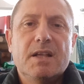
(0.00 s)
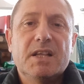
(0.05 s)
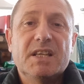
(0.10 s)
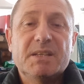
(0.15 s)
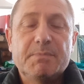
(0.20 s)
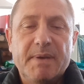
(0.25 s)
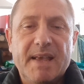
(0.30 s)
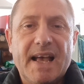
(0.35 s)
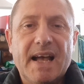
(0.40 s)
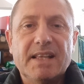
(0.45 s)

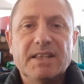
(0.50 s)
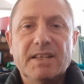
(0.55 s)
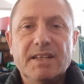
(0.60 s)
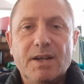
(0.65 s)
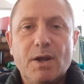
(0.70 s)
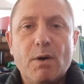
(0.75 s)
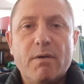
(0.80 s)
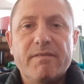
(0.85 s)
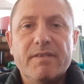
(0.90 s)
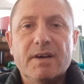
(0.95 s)
to be handed
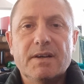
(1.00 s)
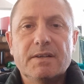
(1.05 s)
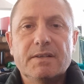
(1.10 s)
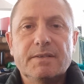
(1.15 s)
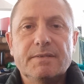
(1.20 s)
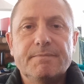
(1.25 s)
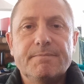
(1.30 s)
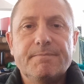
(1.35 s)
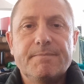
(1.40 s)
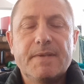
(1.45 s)
over
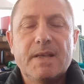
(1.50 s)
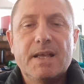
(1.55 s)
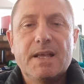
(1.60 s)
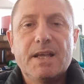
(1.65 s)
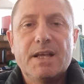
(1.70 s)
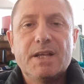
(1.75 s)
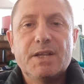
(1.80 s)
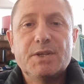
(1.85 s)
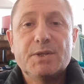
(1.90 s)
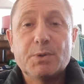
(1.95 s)

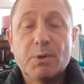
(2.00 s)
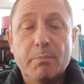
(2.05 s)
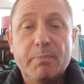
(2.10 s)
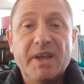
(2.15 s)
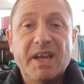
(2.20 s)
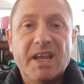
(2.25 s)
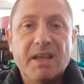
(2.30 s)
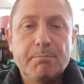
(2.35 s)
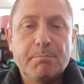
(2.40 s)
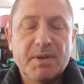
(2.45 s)
to a
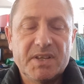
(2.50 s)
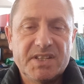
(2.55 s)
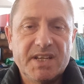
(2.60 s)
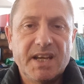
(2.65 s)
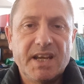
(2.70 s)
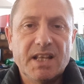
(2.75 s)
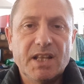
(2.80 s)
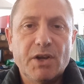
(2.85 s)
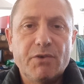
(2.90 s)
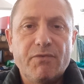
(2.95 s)

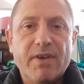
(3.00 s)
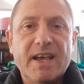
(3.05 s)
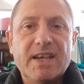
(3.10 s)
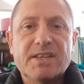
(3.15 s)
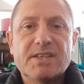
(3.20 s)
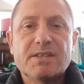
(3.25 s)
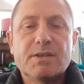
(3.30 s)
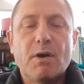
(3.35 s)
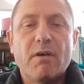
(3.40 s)
particular race